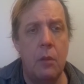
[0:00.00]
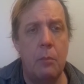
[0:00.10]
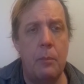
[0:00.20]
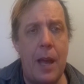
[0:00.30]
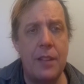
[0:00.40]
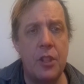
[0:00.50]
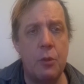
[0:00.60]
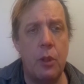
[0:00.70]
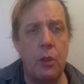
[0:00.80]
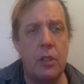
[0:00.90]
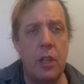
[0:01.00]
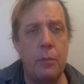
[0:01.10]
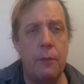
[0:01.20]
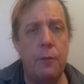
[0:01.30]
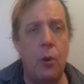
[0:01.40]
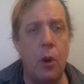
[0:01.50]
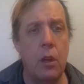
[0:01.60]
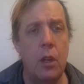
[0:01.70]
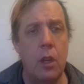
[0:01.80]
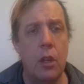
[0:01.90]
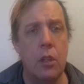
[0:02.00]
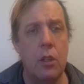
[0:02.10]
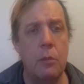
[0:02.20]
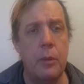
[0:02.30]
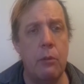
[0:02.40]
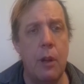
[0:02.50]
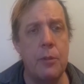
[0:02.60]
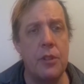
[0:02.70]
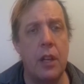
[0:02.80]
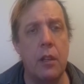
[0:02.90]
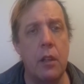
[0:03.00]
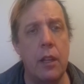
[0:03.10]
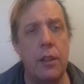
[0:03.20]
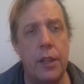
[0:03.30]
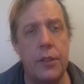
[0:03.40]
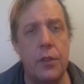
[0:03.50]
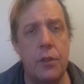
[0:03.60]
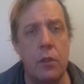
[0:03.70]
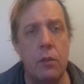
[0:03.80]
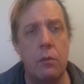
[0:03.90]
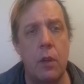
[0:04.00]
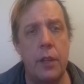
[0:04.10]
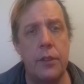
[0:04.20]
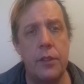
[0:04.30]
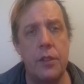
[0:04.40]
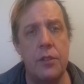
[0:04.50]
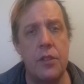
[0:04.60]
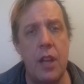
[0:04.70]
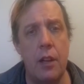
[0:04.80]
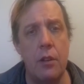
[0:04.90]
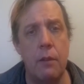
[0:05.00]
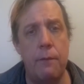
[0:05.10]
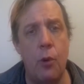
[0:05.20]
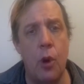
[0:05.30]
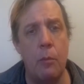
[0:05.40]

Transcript: passage we looked at before could be represented like this, right? This is standard form,